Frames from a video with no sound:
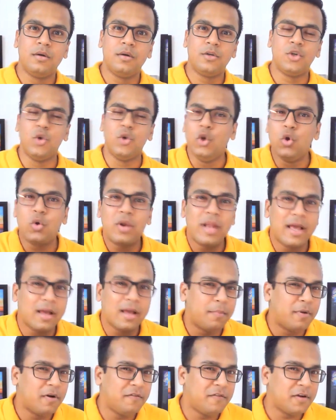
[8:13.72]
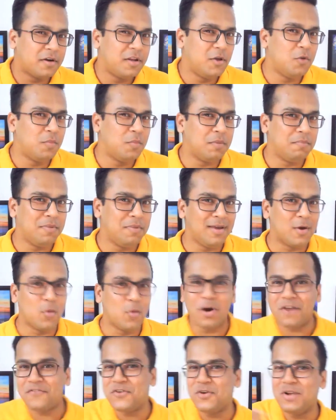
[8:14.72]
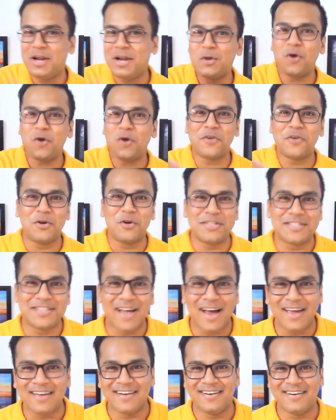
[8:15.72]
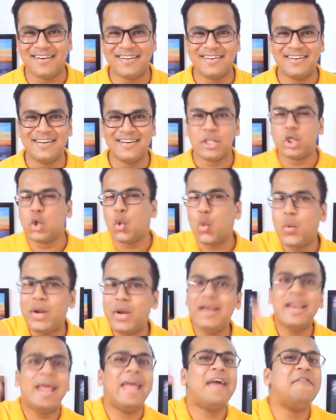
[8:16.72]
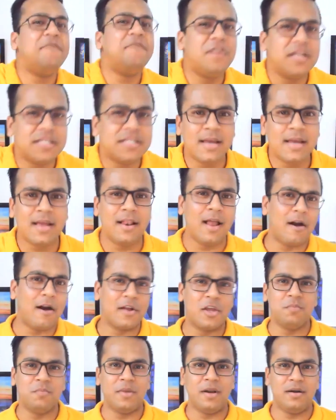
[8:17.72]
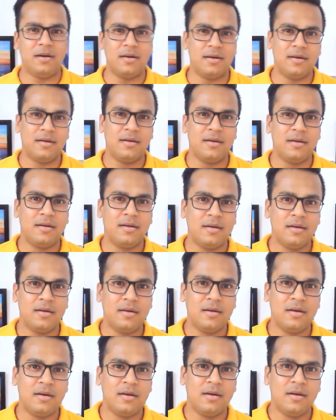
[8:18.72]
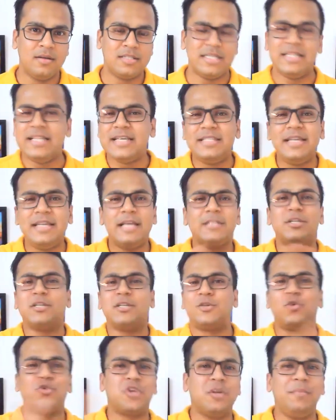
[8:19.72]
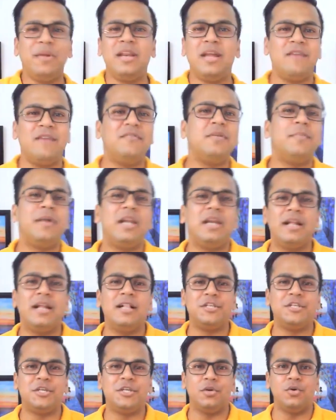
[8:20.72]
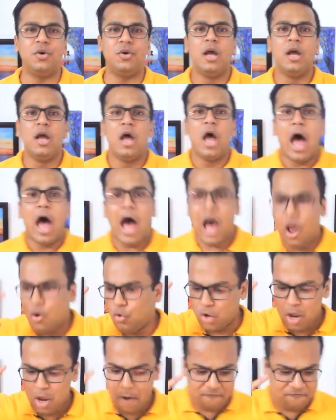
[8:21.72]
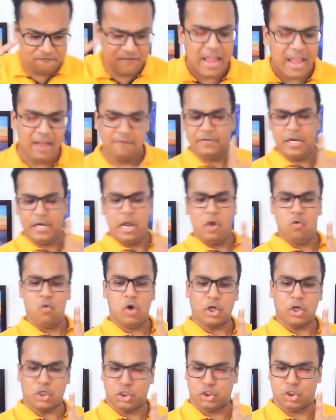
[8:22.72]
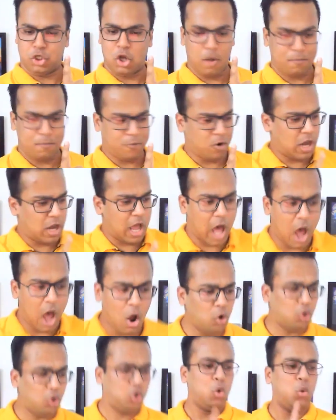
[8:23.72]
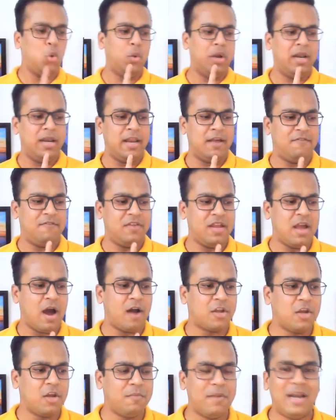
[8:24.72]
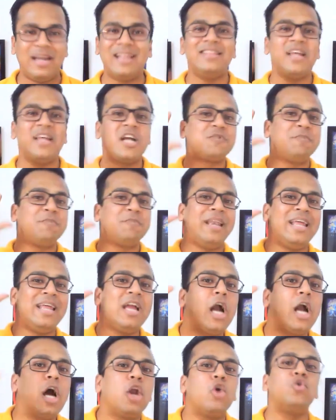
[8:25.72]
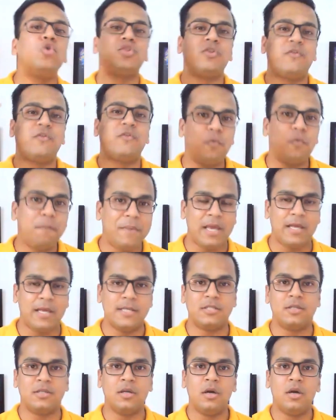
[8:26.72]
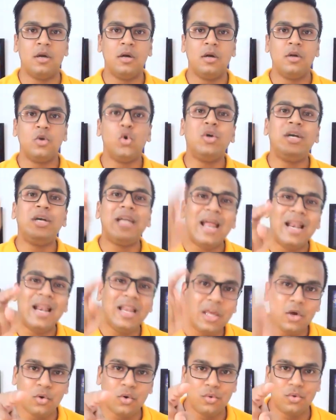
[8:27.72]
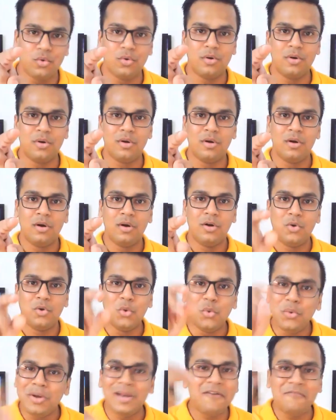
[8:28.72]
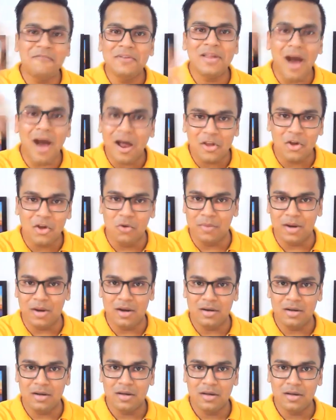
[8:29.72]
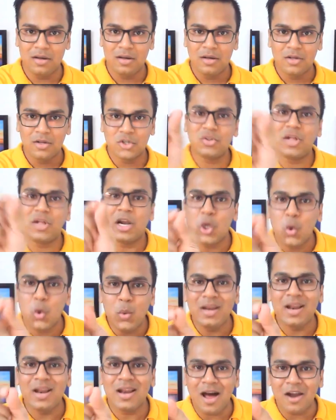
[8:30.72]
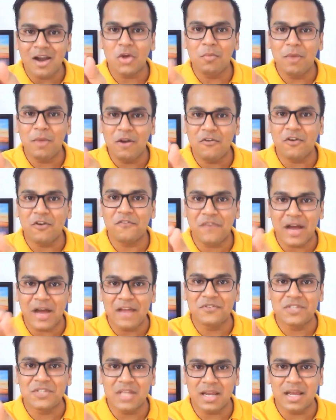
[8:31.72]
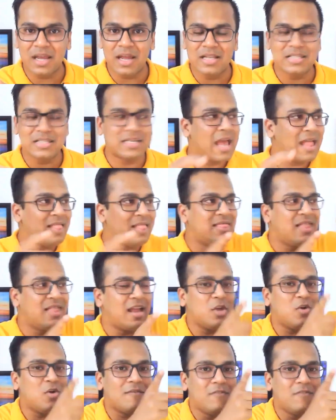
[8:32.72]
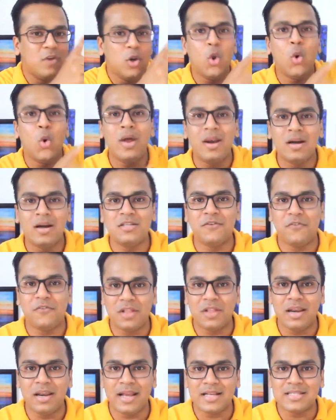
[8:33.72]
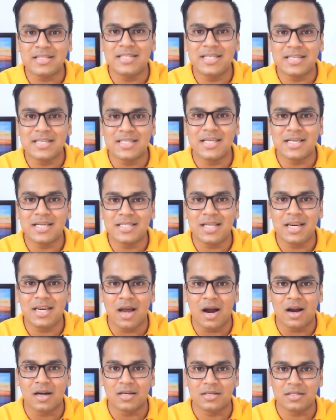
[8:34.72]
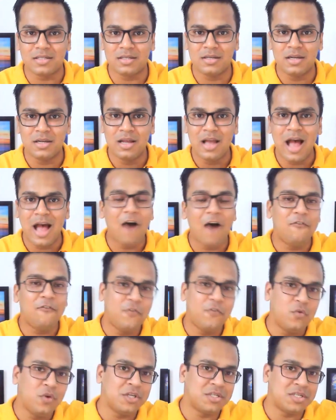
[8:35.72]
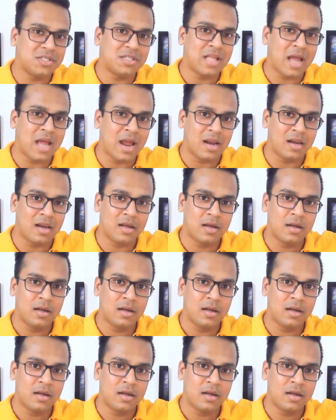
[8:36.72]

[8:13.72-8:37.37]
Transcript: to look like a perfect human being? What if you let go of your desire to win every single argument. See, these days on social media, everybody tells you how five day workshop on how to win every argument, and they're spending crores of rupees to tell you to win every argument so that you win an argument for five seconds and then you have low energy for the next 16 hours. How foolish is that?